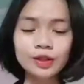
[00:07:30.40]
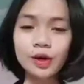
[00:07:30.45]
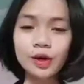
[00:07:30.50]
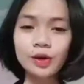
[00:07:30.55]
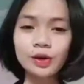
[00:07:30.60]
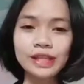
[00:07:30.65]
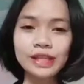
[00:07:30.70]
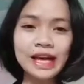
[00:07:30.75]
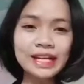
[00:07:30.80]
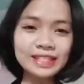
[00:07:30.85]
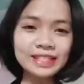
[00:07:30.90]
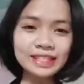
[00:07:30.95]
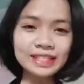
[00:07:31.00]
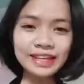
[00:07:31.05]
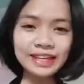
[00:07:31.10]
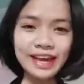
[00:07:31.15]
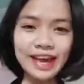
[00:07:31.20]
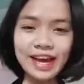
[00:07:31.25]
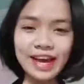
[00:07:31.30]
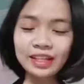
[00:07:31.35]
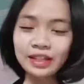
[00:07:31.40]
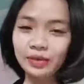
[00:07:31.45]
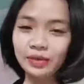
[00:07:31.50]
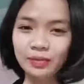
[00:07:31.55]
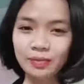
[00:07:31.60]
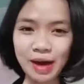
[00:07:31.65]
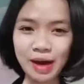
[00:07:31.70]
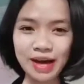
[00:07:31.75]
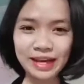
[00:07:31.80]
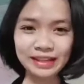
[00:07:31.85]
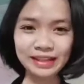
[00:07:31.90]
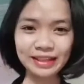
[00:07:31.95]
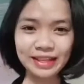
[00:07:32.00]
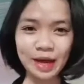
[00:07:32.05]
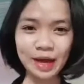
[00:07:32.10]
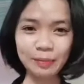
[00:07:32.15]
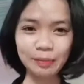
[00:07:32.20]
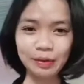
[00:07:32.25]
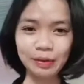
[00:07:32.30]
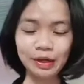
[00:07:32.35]
So that's the end of my
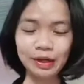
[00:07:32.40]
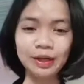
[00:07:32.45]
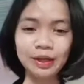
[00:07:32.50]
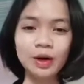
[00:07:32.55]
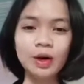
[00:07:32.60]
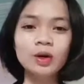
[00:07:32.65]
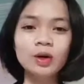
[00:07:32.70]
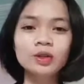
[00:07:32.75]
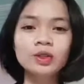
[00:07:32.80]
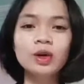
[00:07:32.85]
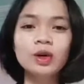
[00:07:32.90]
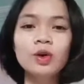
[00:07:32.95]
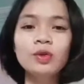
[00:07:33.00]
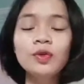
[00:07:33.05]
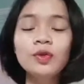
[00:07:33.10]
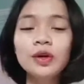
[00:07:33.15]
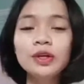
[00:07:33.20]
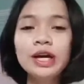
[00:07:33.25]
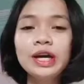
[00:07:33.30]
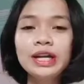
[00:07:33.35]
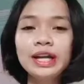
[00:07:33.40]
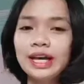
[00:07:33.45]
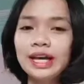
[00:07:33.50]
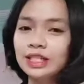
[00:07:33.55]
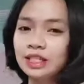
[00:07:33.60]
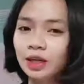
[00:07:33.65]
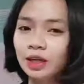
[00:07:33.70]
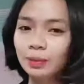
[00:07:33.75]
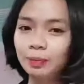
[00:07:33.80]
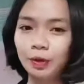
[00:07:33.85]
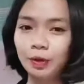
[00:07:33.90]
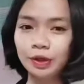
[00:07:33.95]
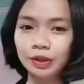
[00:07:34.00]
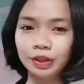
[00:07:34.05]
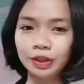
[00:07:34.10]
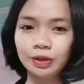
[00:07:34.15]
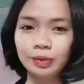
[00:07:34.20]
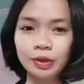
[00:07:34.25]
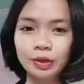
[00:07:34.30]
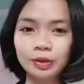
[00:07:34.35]
topic. So for the next
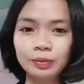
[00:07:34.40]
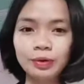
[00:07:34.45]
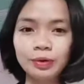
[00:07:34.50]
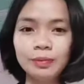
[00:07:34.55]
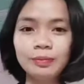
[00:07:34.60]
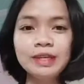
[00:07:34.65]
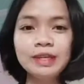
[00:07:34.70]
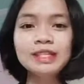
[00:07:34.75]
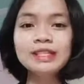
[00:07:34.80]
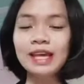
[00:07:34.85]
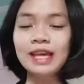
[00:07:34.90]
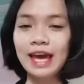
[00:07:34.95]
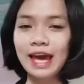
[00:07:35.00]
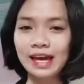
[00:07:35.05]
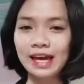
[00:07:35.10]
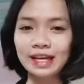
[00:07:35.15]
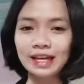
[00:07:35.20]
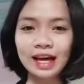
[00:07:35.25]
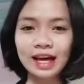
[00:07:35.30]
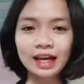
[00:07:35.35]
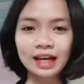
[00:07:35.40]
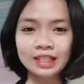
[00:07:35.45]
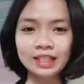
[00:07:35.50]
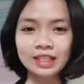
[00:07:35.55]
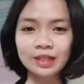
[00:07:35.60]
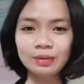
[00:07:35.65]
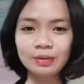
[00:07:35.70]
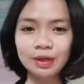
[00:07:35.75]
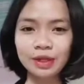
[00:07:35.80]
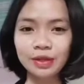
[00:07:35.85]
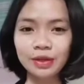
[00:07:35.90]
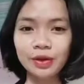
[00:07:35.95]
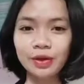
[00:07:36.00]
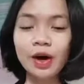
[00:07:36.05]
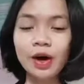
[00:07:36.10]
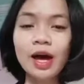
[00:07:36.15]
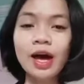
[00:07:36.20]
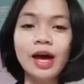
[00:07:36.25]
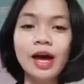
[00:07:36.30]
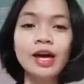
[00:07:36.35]
reporter will be Miss Ella
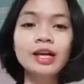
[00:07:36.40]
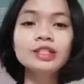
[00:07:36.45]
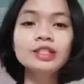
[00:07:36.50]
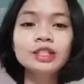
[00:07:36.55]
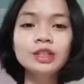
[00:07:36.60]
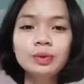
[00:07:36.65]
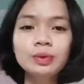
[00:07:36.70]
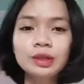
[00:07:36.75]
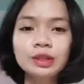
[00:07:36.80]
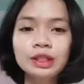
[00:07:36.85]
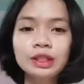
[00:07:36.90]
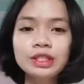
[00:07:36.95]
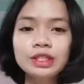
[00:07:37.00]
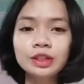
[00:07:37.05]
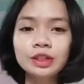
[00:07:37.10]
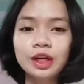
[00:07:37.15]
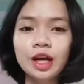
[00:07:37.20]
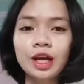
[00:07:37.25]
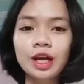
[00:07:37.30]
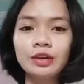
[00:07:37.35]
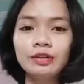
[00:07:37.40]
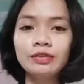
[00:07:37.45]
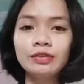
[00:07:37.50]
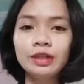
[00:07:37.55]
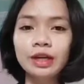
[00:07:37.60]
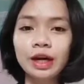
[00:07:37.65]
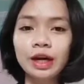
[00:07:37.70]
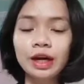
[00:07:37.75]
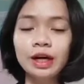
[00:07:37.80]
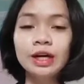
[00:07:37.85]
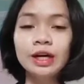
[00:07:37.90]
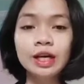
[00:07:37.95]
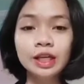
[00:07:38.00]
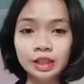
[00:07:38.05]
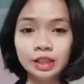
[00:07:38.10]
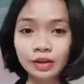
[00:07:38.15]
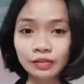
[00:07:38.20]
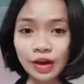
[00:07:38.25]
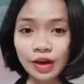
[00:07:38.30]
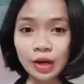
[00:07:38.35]
Casimiro, and she will describe the
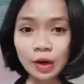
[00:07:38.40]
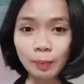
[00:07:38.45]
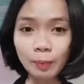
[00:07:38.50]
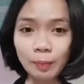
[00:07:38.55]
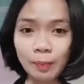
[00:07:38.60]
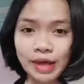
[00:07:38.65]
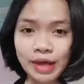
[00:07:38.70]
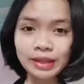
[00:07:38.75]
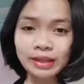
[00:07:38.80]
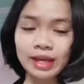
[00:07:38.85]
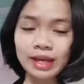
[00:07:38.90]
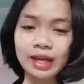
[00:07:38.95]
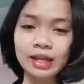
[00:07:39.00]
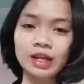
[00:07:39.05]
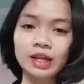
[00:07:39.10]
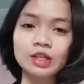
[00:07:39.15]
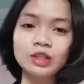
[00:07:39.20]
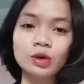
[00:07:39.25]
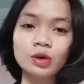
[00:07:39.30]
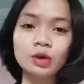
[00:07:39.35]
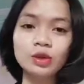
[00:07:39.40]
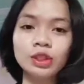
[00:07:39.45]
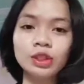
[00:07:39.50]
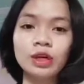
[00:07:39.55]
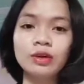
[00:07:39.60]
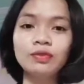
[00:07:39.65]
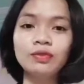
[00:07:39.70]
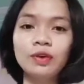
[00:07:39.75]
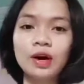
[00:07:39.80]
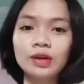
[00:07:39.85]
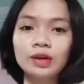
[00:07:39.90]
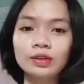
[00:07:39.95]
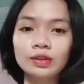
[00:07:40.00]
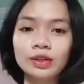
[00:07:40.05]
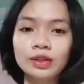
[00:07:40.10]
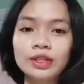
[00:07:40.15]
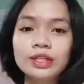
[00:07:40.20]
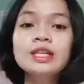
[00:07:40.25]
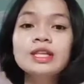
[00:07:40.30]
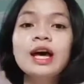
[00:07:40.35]
developmental and social
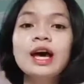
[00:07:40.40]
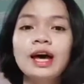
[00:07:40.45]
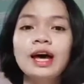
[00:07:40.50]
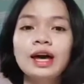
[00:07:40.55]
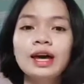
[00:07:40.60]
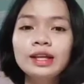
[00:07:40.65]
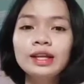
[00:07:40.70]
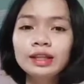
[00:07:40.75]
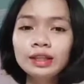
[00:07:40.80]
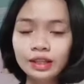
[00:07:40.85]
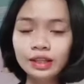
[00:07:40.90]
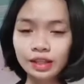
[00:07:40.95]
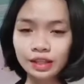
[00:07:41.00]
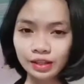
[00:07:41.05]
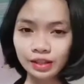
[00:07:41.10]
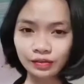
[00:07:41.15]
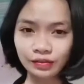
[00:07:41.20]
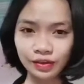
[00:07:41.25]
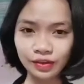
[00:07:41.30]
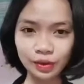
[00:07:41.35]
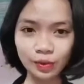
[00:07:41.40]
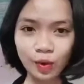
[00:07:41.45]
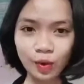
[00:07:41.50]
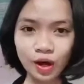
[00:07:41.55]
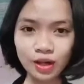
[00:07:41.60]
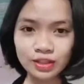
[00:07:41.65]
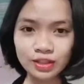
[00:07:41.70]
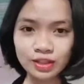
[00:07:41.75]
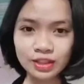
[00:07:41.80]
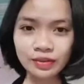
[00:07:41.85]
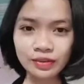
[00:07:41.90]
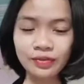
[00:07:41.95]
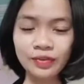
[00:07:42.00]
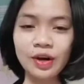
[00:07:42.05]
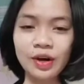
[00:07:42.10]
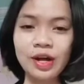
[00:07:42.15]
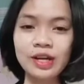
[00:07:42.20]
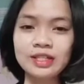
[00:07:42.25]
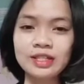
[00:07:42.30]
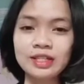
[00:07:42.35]
factors and individuals'
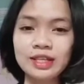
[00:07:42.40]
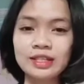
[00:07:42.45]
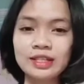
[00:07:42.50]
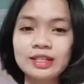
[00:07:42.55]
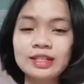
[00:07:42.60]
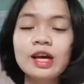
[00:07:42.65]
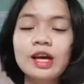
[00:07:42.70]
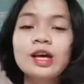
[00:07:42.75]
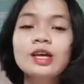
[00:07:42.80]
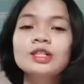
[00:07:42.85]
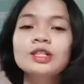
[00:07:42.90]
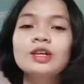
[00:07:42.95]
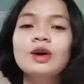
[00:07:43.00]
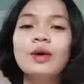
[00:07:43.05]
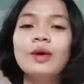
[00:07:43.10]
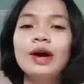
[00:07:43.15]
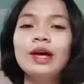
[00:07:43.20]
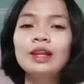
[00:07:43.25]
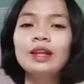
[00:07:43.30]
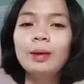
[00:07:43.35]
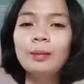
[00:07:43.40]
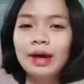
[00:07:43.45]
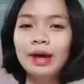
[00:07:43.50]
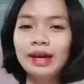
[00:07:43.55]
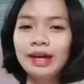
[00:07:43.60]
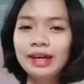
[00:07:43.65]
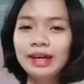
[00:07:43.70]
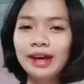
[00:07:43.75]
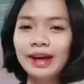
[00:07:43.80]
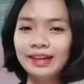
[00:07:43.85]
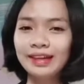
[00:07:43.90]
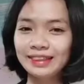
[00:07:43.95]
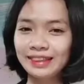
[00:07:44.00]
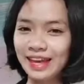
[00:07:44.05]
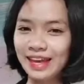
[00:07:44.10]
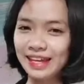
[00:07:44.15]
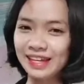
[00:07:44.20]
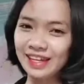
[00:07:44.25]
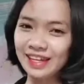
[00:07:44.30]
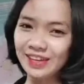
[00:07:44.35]
differences. So Ella May,
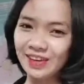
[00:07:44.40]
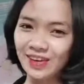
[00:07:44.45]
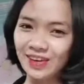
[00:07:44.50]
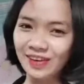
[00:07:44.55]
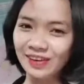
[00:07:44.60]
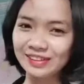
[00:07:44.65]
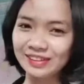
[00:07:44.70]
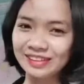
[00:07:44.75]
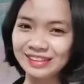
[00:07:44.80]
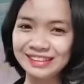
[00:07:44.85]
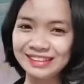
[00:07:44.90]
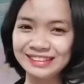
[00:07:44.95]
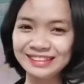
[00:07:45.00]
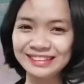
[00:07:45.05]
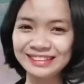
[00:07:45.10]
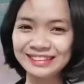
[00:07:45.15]
take it on.